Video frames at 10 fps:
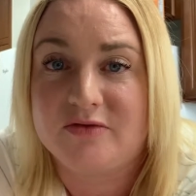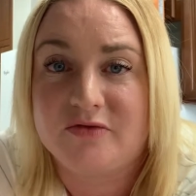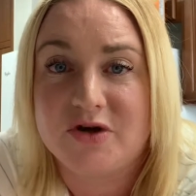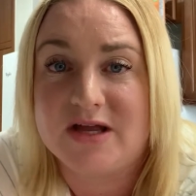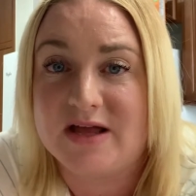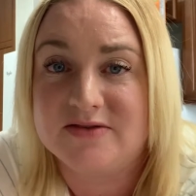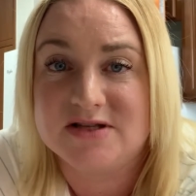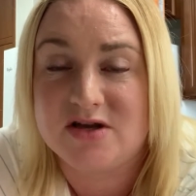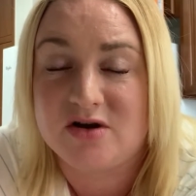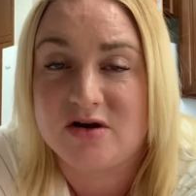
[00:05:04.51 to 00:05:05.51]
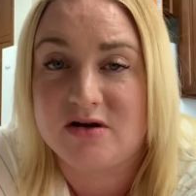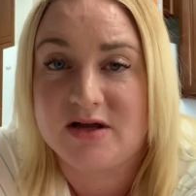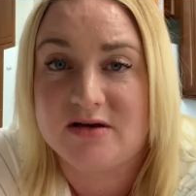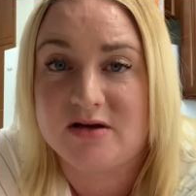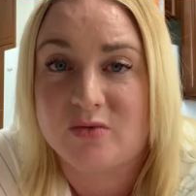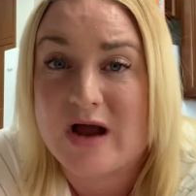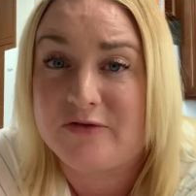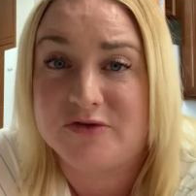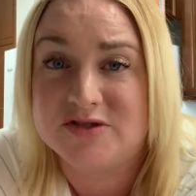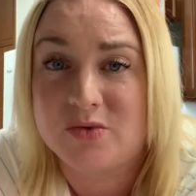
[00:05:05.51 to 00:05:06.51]
free gifts that you're in a
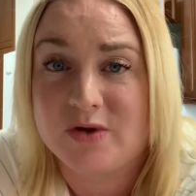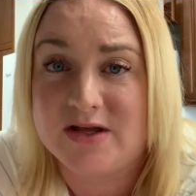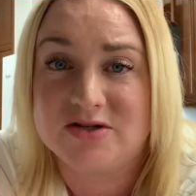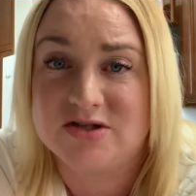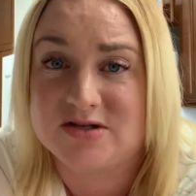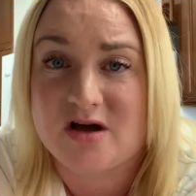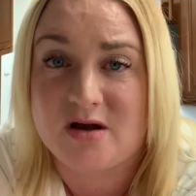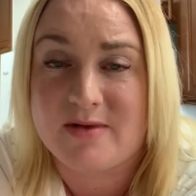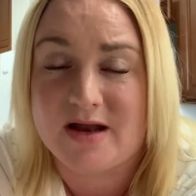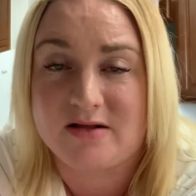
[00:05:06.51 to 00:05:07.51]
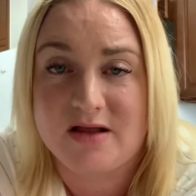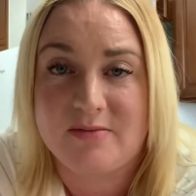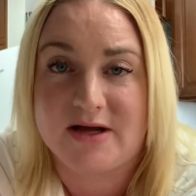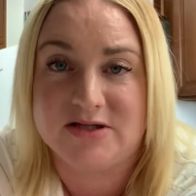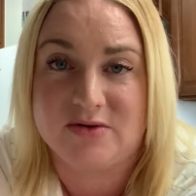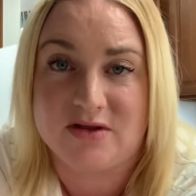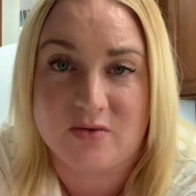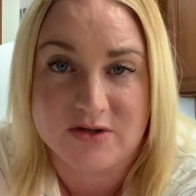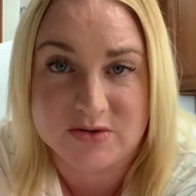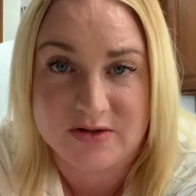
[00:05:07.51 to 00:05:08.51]
raffle to win just automatically by doing the
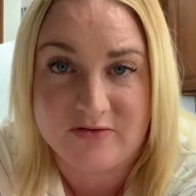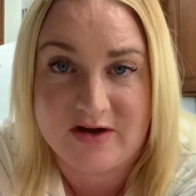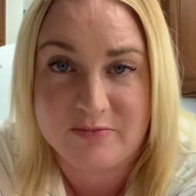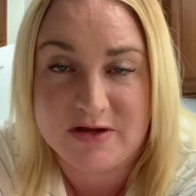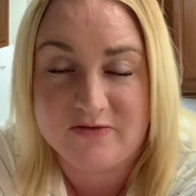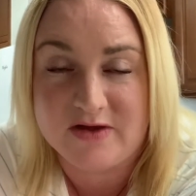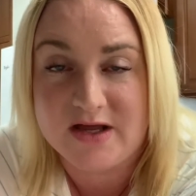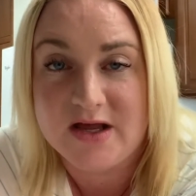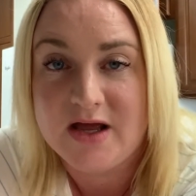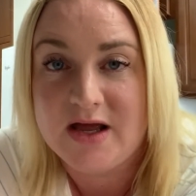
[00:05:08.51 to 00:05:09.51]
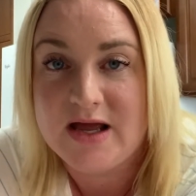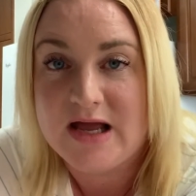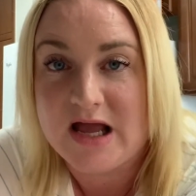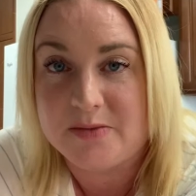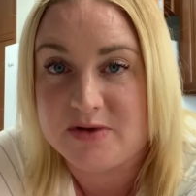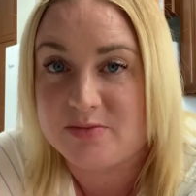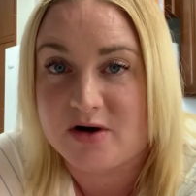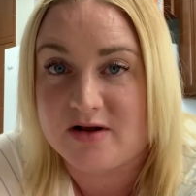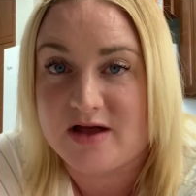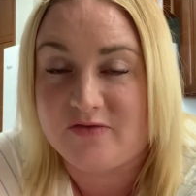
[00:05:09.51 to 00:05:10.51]
125 PV and being
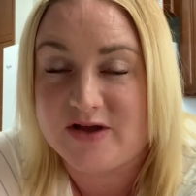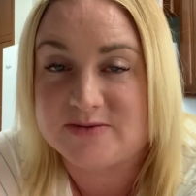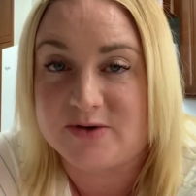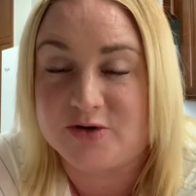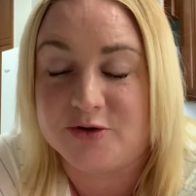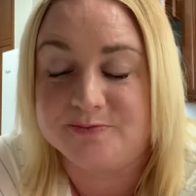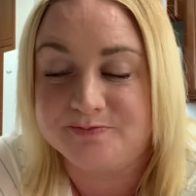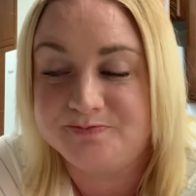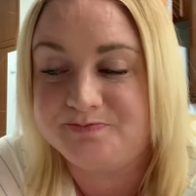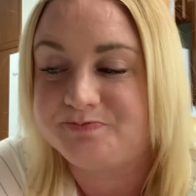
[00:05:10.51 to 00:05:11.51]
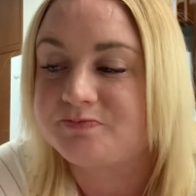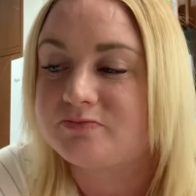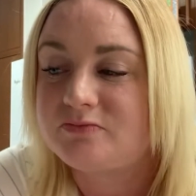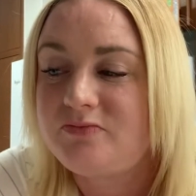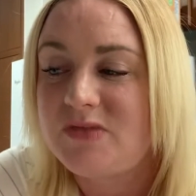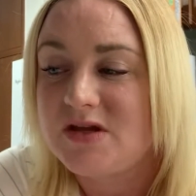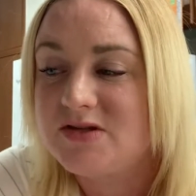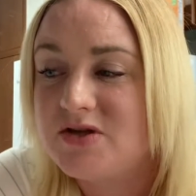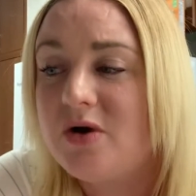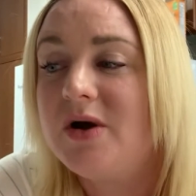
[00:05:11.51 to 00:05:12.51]
part of that Facebook group.
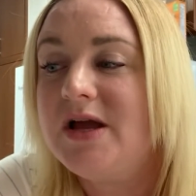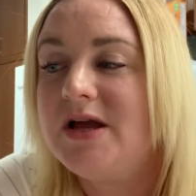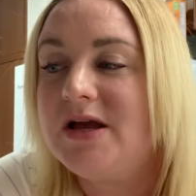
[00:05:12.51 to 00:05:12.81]
So